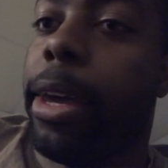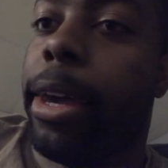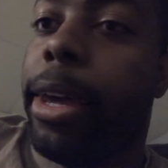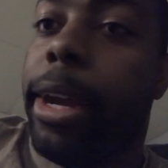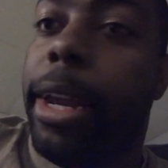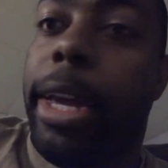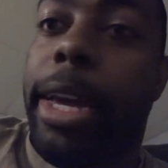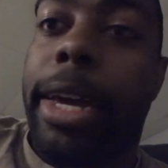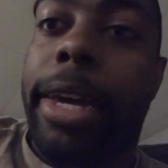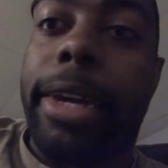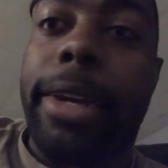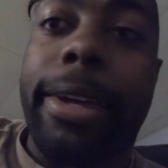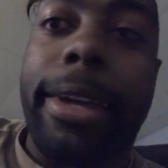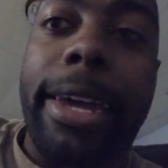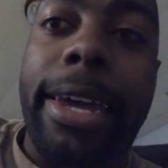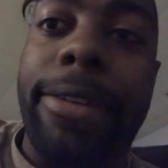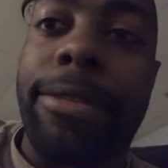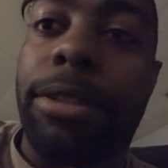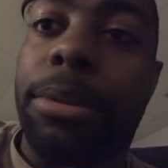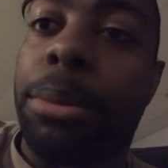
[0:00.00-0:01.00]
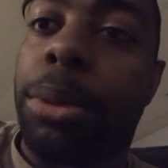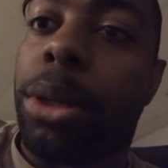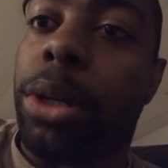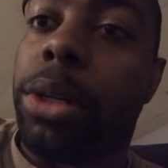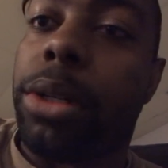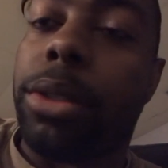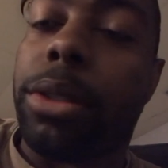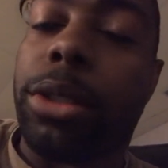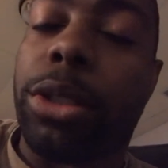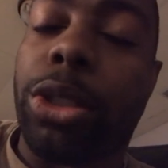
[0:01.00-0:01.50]
and I have some
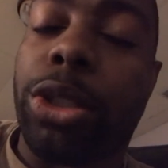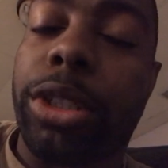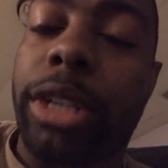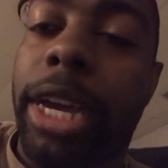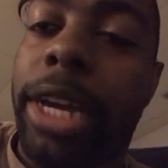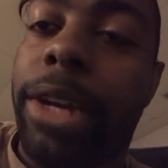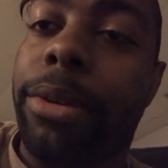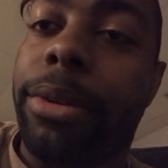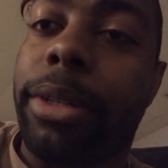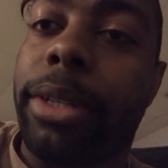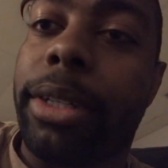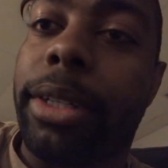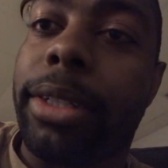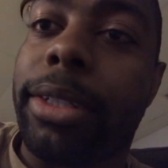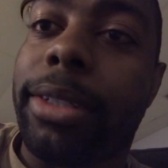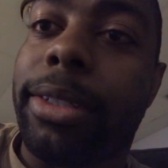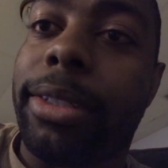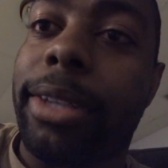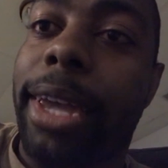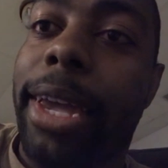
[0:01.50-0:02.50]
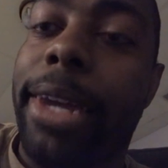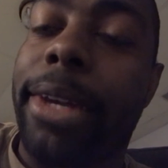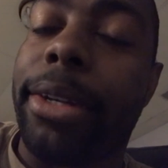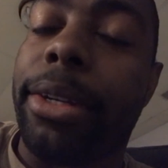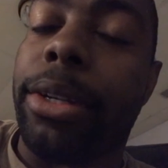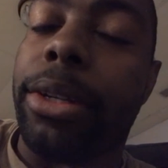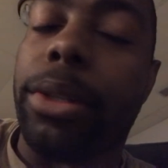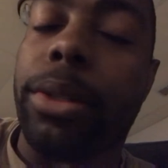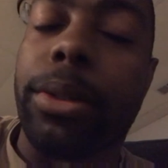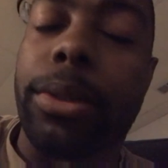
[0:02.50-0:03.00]
earth-shattering sad
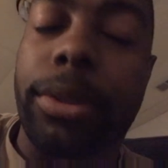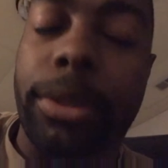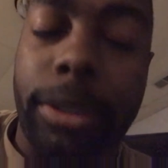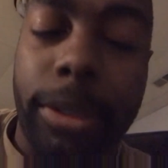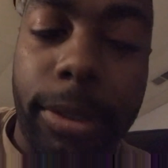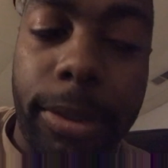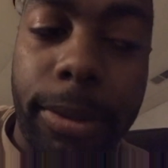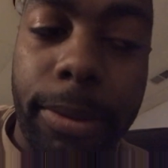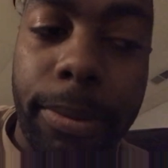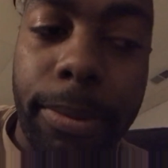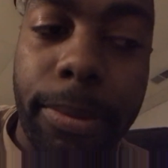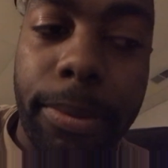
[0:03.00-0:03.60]
news.